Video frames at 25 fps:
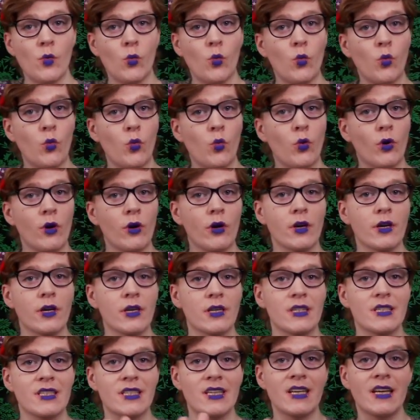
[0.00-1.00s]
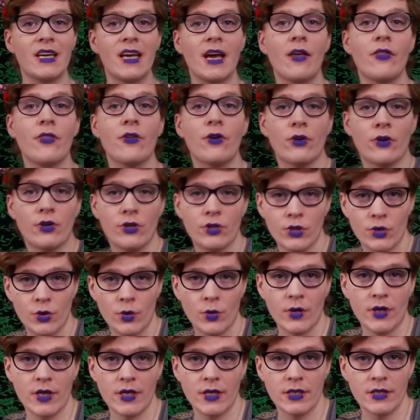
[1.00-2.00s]
work together
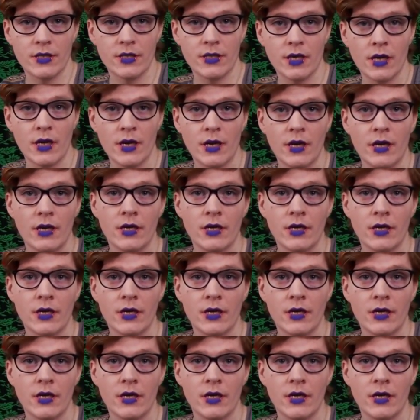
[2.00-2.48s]
choice